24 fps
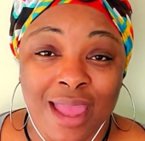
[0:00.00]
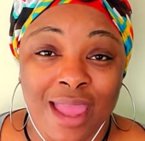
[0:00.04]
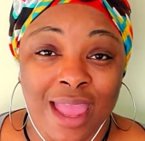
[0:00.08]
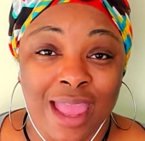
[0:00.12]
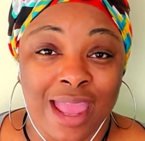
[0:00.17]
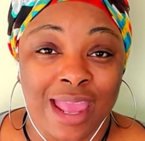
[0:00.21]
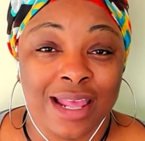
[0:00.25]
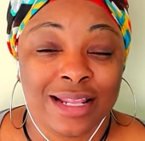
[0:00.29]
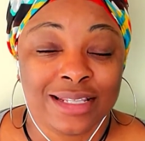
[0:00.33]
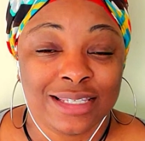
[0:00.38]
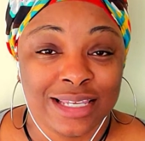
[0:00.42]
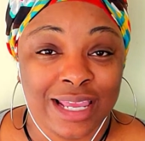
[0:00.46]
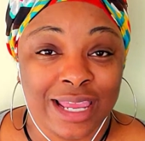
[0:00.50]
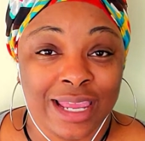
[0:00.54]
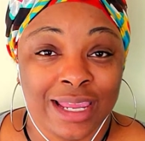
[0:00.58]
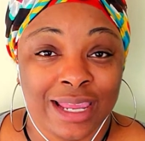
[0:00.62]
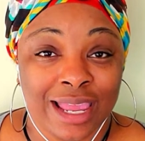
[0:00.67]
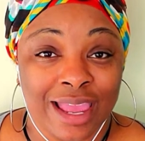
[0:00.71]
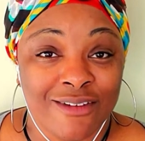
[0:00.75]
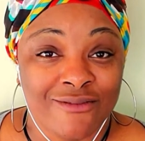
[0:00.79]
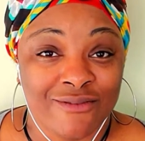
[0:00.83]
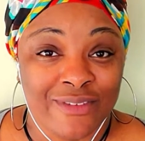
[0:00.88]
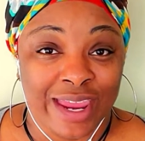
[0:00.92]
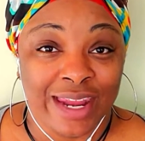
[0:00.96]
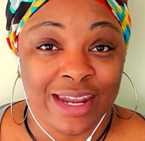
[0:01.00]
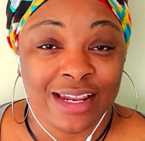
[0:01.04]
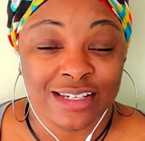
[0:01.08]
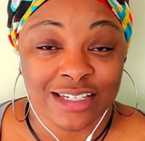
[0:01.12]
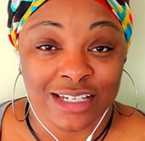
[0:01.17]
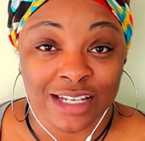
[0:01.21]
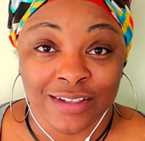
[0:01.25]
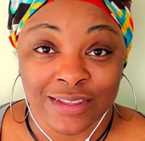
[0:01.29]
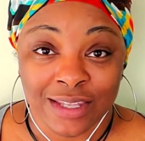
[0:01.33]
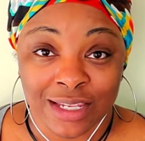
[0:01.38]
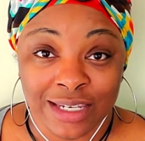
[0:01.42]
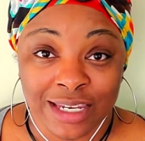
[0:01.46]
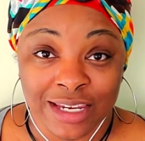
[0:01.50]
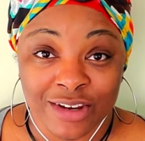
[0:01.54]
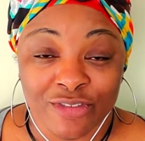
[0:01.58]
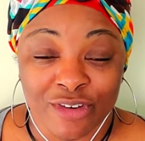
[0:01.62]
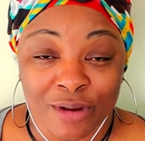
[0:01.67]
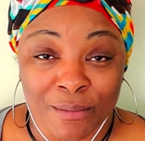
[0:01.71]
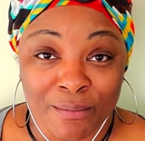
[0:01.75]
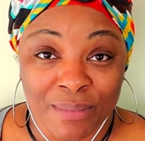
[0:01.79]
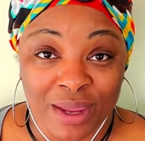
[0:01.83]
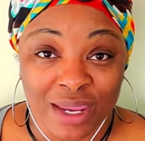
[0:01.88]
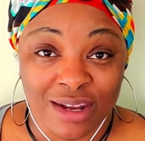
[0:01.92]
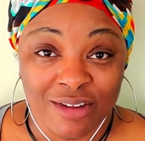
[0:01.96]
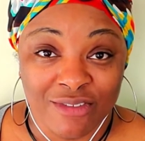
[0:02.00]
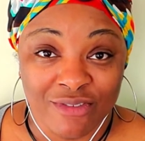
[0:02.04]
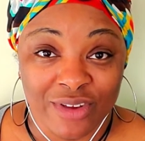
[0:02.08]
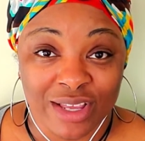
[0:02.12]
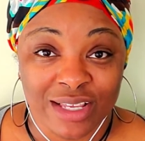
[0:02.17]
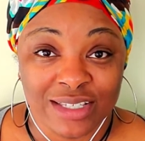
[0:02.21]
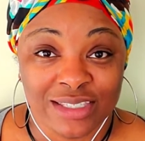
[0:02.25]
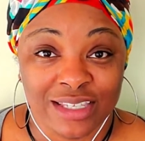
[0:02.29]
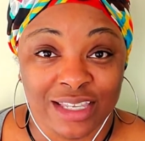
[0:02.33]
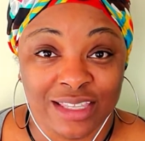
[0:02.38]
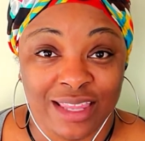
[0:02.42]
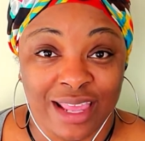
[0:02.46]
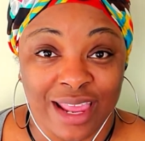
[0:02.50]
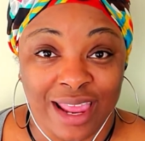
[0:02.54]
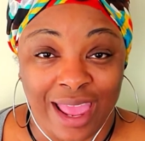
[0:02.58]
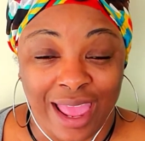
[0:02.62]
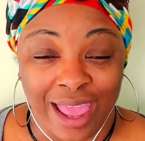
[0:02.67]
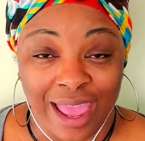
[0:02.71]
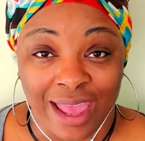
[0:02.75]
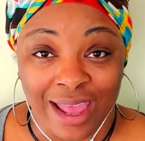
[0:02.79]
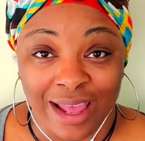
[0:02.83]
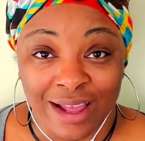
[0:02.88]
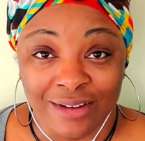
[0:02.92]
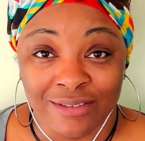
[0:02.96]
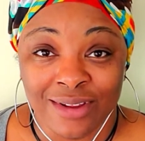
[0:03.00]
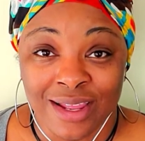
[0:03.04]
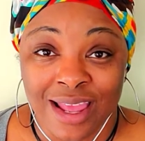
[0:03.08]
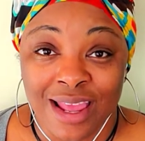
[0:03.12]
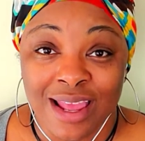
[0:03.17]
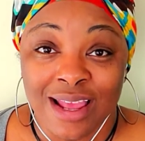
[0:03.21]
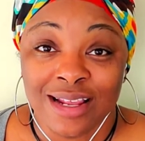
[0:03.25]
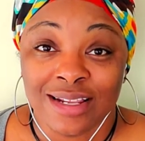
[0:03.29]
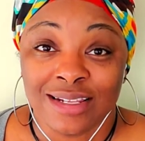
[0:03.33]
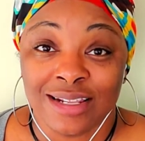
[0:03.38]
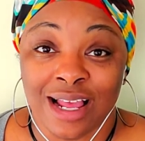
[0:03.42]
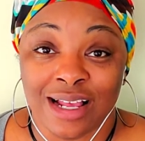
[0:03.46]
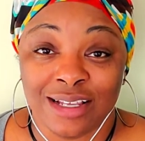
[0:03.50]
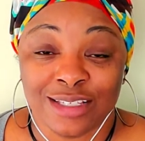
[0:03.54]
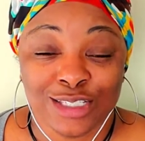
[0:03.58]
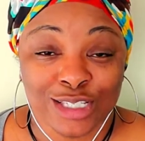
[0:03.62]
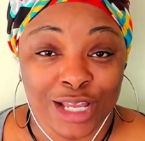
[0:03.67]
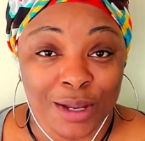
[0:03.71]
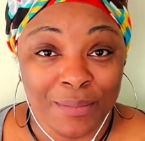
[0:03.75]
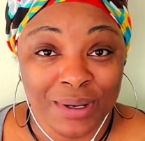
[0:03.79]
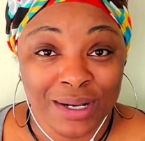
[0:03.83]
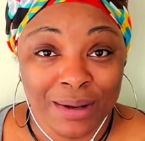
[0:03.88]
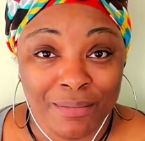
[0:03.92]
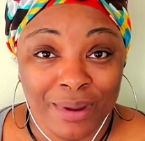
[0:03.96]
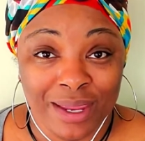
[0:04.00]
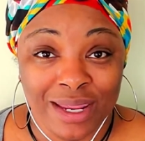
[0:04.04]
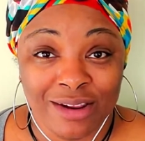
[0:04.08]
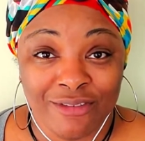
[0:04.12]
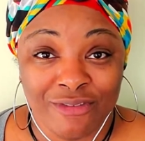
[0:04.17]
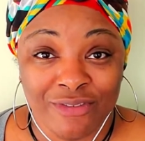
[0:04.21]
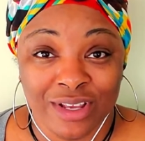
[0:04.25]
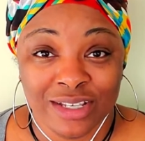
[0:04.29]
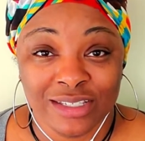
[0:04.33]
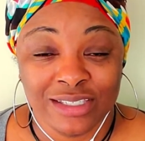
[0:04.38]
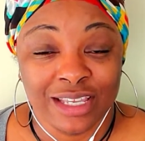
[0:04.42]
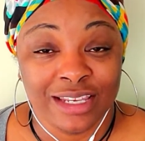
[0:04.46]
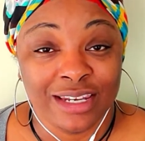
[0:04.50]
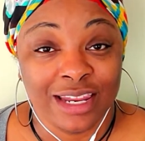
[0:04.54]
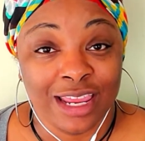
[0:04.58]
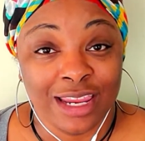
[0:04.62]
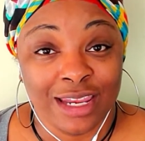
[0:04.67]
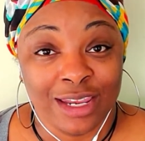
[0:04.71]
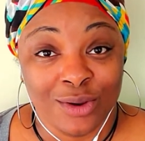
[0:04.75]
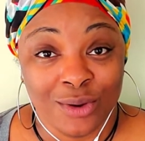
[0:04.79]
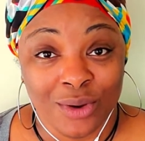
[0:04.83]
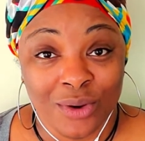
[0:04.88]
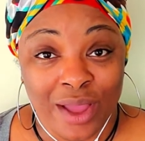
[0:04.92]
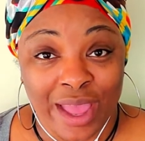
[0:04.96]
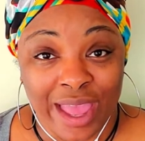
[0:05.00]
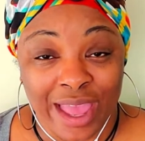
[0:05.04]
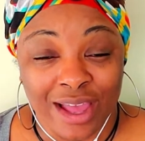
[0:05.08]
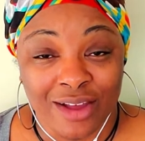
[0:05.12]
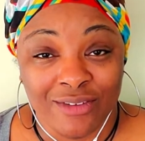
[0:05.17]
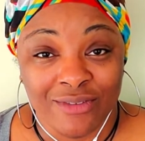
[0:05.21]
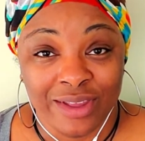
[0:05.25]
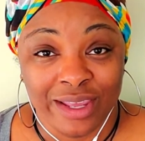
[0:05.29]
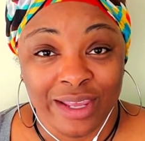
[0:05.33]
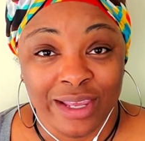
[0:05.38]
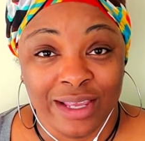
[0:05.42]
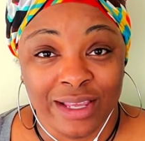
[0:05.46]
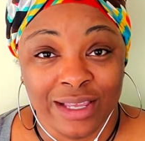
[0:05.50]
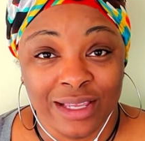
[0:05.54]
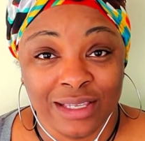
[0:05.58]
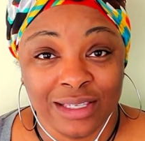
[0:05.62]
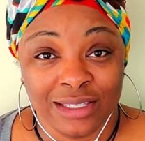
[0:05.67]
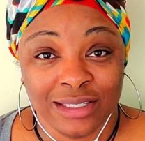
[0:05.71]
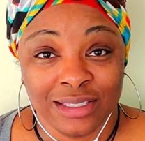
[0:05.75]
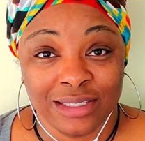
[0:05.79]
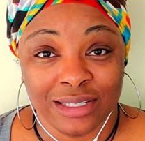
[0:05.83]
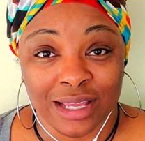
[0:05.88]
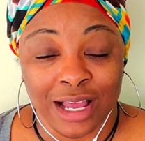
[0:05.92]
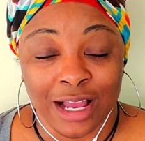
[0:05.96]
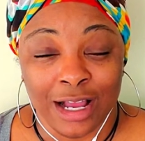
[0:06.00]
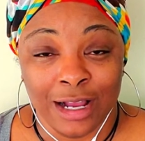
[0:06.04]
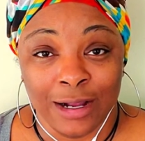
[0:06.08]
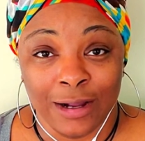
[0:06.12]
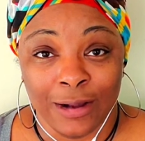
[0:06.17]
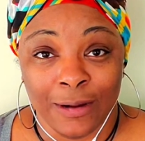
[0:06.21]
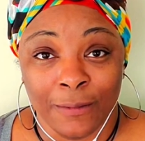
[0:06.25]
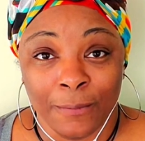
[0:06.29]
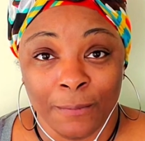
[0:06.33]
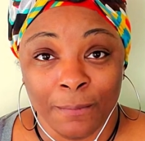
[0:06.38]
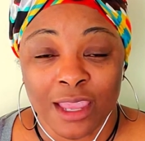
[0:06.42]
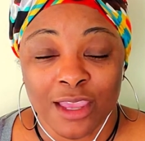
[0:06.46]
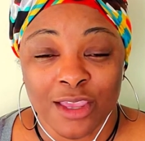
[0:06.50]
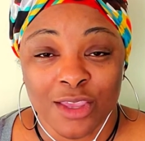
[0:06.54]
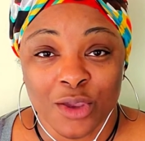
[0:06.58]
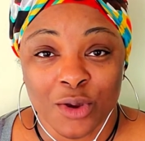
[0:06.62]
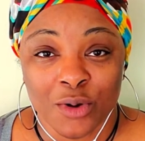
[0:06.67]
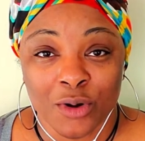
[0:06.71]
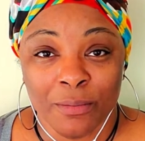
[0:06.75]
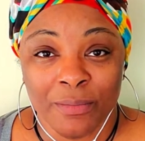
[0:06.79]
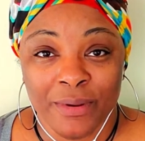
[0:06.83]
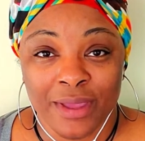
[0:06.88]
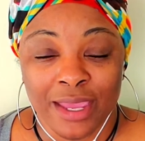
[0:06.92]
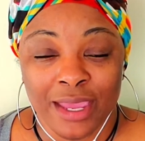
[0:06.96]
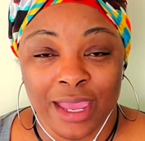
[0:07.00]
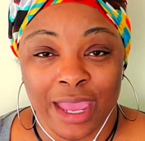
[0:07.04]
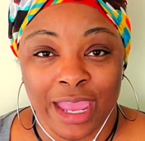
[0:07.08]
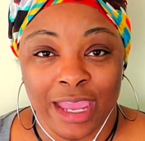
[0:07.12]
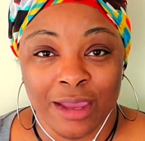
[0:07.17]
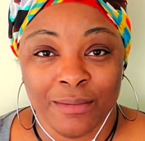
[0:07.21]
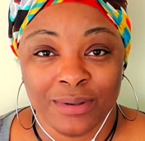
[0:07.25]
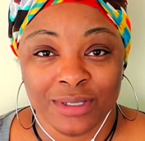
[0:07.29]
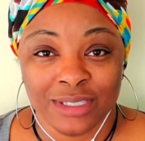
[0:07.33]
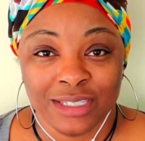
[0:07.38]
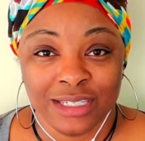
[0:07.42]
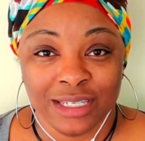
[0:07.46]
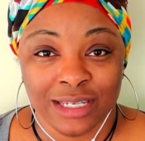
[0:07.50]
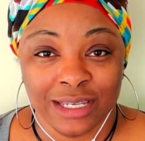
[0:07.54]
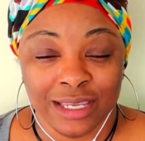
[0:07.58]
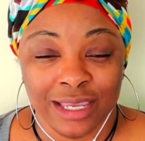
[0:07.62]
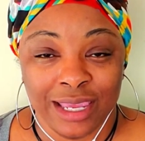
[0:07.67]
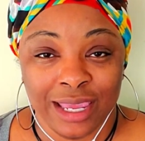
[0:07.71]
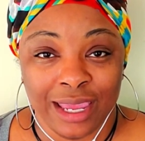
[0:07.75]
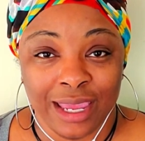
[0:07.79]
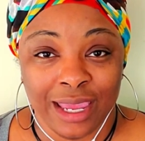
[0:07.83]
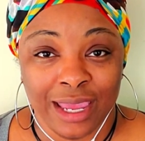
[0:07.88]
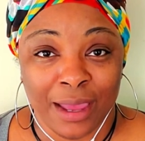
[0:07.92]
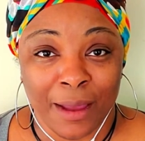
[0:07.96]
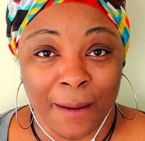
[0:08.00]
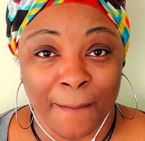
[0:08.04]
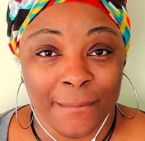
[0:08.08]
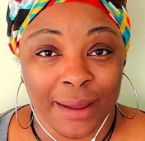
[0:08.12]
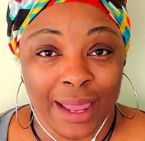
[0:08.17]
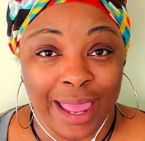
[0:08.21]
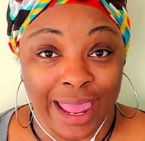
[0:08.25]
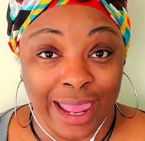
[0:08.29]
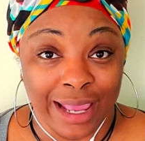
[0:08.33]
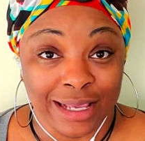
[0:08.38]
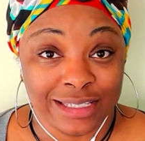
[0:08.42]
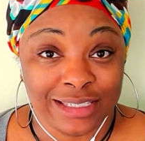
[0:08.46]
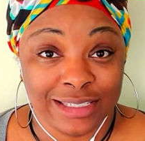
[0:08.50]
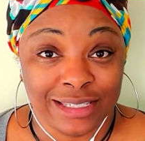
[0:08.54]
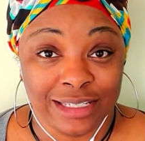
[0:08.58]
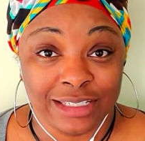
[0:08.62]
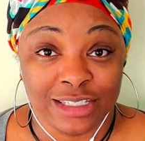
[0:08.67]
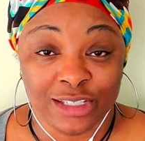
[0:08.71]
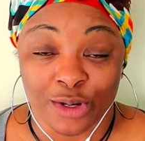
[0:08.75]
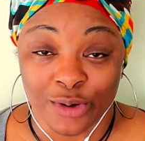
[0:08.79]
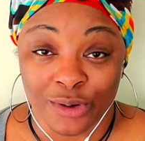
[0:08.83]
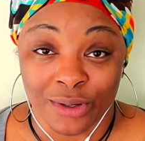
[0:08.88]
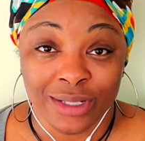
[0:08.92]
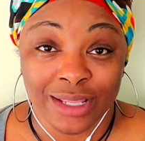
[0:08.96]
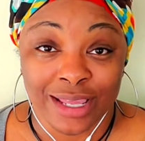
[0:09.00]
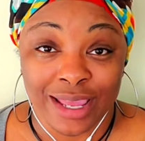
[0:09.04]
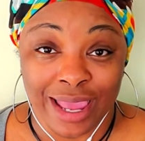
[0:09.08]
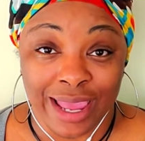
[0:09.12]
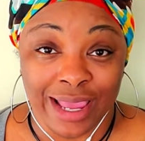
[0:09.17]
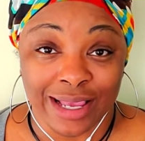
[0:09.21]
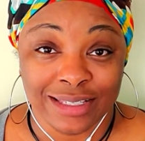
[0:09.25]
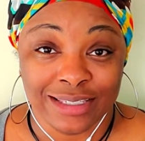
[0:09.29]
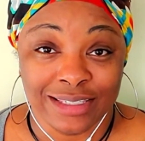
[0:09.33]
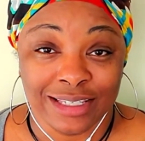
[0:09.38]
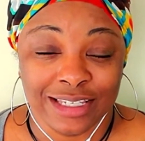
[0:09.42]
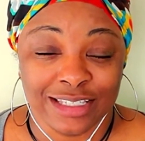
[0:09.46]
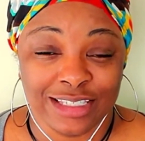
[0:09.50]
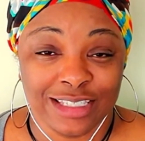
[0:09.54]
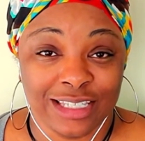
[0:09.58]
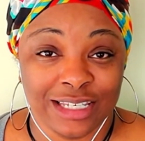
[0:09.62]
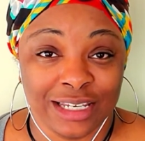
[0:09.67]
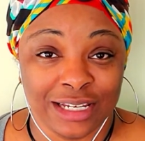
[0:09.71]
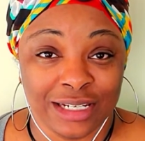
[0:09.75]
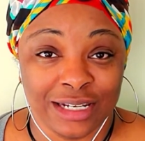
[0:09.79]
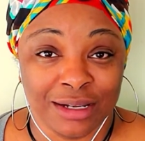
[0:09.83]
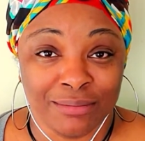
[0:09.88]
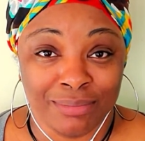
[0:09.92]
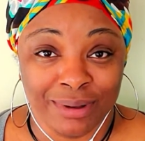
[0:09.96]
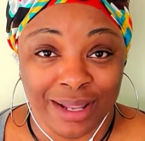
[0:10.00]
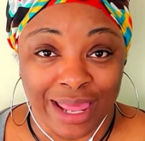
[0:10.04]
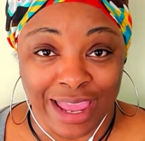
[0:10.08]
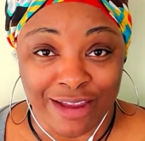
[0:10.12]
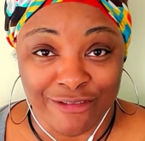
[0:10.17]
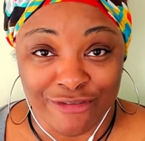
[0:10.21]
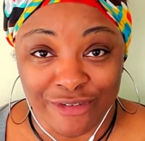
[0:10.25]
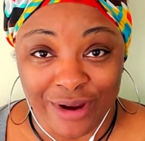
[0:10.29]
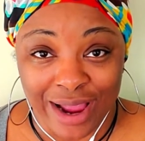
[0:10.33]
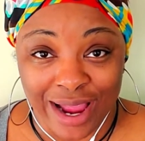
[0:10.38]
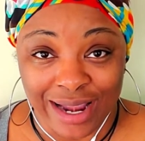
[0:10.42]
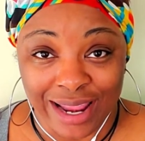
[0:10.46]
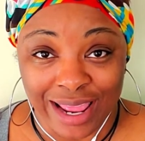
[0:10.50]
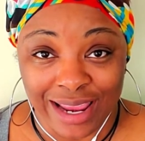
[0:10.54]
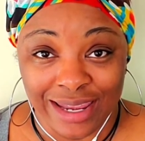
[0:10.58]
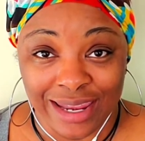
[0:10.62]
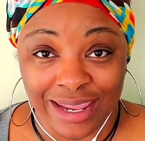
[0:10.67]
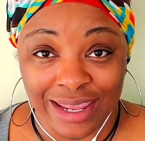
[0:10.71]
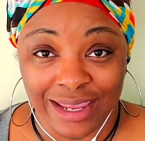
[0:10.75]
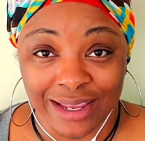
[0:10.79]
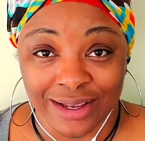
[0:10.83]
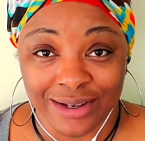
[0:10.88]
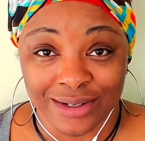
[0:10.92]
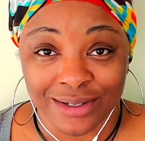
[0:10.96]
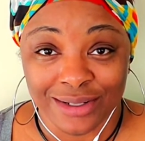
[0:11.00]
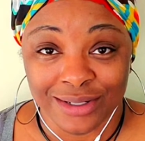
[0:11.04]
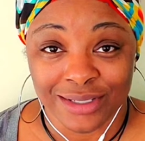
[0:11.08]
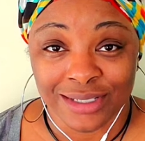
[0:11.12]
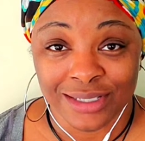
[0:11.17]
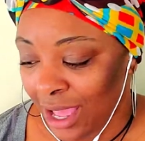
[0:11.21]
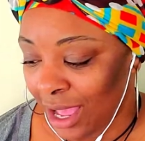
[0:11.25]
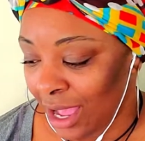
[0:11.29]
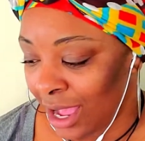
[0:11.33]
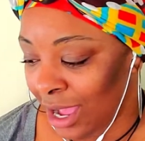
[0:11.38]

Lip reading: and take advantage of the different benefits that they have. Now, some of the benefits that they do have is you'll be able to get early access to the Black Friday deals.